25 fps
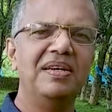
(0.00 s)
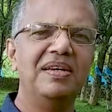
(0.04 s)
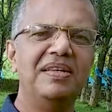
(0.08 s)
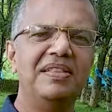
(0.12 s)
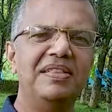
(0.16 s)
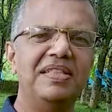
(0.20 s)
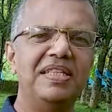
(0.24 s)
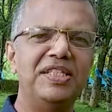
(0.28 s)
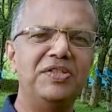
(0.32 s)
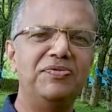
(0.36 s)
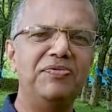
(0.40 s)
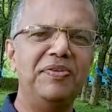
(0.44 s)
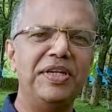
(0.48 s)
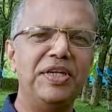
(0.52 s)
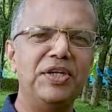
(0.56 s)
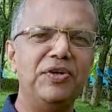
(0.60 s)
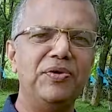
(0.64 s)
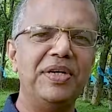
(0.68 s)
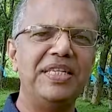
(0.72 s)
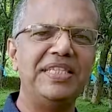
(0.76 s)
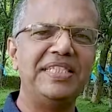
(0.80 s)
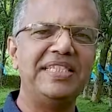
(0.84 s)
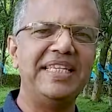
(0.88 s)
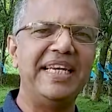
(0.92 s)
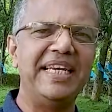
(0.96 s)
This video
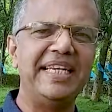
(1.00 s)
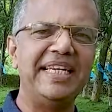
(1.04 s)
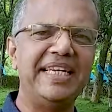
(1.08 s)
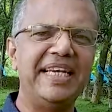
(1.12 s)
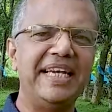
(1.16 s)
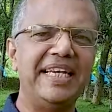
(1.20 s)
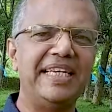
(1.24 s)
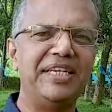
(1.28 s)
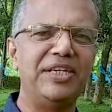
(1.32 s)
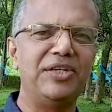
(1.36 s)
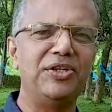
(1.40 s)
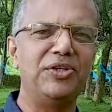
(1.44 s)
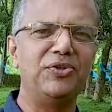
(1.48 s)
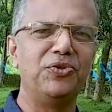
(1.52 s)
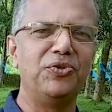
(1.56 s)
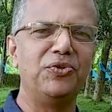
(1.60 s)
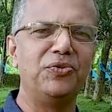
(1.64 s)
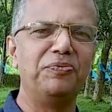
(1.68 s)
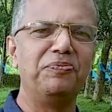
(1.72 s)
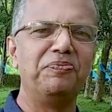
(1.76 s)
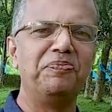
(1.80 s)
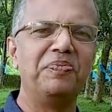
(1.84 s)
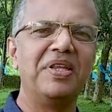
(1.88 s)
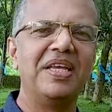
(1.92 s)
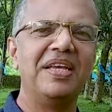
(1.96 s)
is dedicated
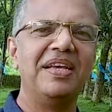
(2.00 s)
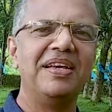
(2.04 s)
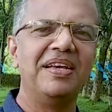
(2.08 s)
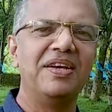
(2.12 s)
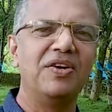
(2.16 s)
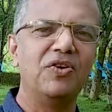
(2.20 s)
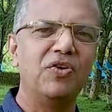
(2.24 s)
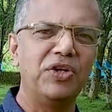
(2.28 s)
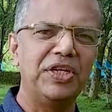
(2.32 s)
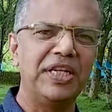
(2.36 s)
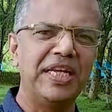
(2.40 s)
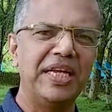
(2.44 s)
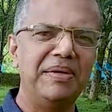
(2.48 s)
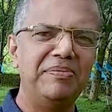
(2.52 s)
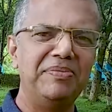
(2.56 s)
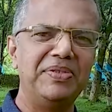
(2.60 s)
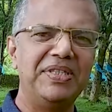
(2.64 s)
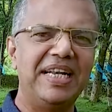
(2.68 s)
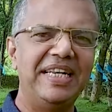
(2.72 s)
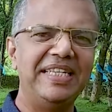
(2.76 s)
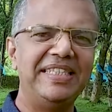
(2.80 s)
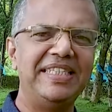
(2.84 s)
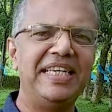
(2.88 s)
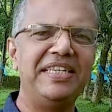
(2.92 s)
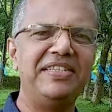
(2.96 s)
to Kottayam's
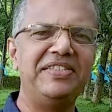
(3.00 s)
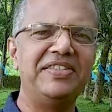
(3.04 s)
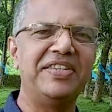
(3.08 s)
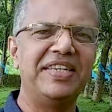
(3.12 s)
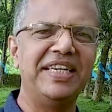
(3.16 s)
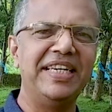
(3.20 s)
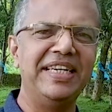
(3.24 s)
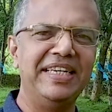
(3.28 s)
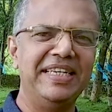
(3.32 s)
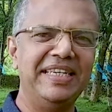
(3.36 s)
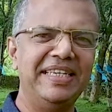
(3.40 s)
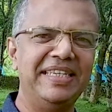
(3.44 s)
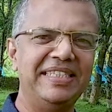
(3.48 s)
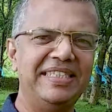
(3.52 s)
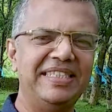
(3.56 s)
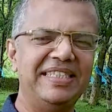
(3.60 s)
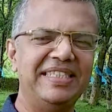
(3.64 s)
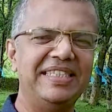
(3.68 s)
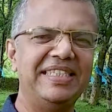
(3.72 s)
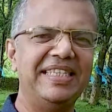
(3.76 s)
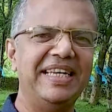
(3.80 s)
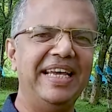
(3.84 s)
legendary nurse, Sister